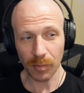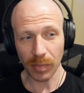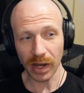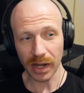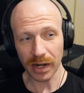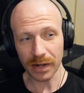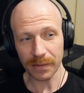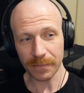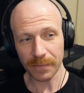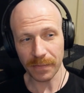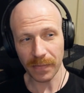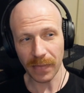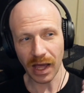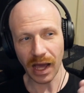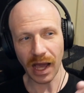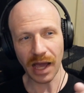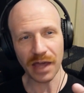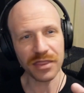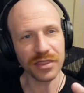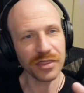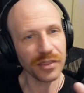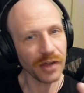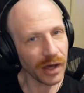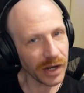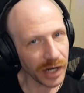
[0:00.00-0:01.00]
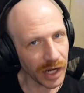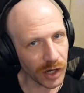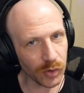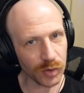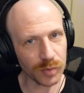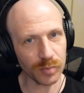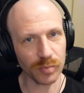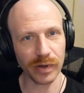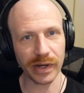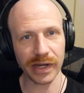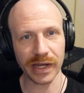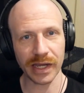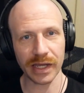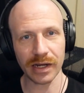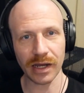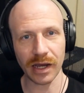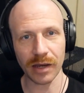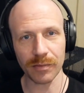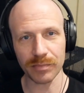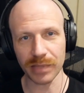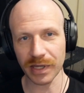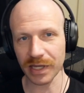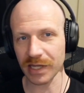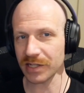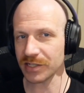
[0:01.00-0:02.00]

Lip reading: but I thought I would bring it up